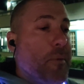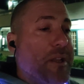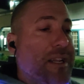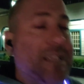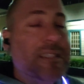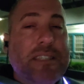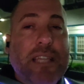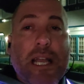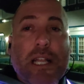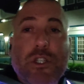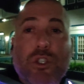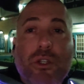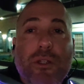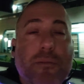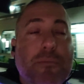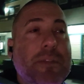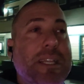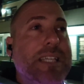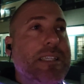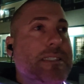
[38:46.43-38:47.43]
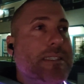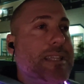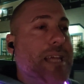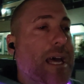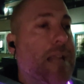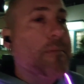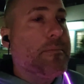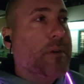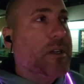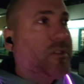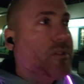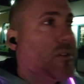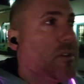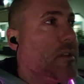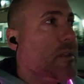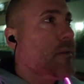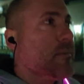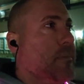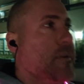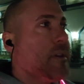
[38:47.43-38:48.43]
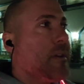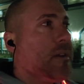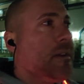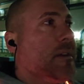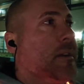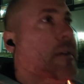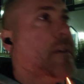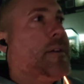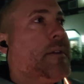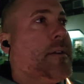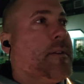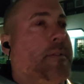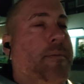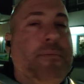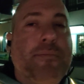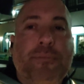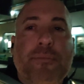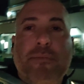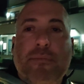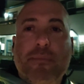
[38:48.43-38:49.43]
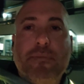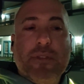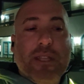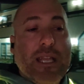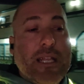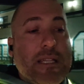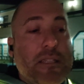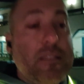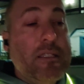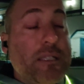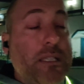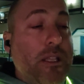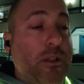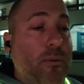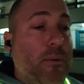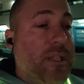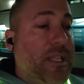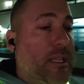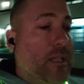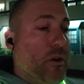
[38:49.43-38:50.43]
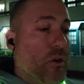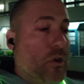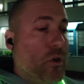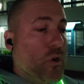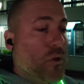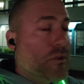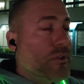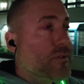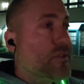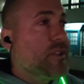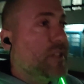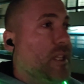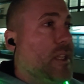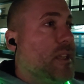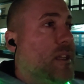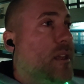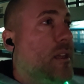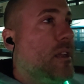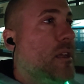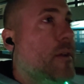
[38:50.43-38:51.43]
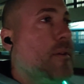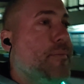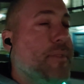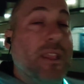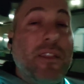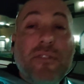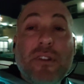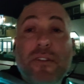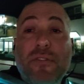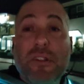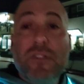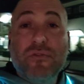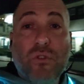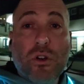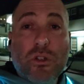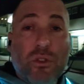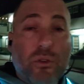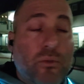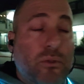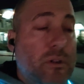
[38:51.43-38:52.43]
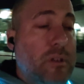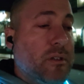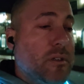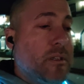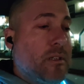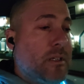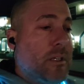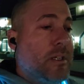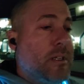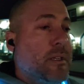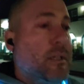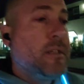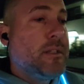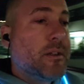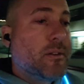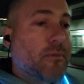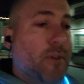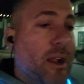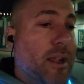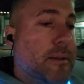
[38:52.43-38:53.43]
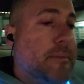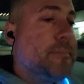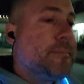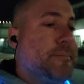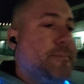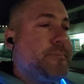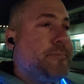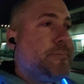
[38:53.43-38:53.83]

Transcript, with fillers: But attention means that much to them it is literally their currency, even if it's virtual, right?